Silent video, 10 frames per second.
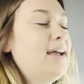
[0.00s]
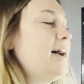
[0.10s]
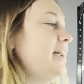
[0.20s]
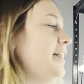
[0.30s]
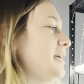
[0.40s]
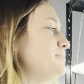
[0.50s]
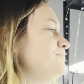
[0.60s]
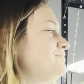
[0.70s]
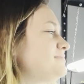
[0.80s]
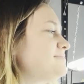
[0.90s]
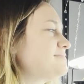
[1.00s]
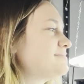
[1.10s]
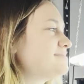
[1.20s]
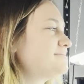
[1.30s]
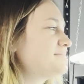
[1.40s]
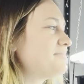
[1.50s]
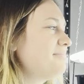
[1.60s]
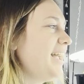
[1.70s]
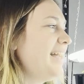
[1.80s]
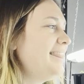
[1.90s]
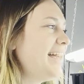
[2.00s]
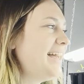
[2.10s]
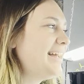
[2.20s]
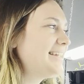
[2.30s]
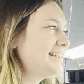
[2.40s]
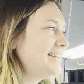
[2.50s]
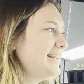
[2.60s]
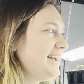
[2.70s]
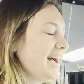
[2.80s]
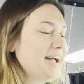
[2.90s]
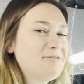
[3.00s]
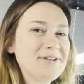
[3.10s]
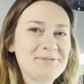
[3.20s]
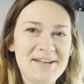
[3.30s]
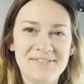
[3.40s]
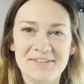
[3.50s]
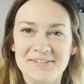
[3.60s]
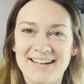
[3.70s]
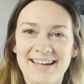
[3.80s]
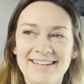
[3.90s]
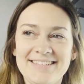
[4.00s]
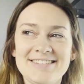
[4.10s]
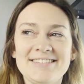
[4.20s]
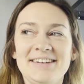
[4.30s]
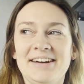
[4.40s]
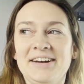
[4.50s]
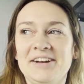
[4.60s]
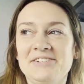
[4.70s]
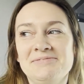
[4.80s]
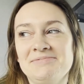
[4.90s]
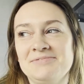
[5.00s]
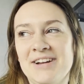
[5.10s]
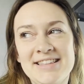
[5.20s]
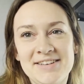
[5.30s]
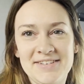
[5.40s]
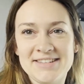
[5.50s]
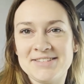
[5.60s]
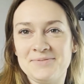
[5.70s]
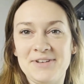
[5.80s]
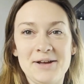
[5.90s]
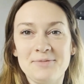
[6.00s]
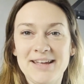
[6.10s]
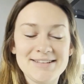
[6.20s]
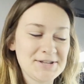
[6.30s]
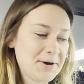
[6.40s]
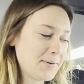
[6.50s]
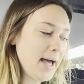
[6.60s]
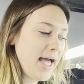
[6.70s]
And then I went away for the weekend, went to visit some family. So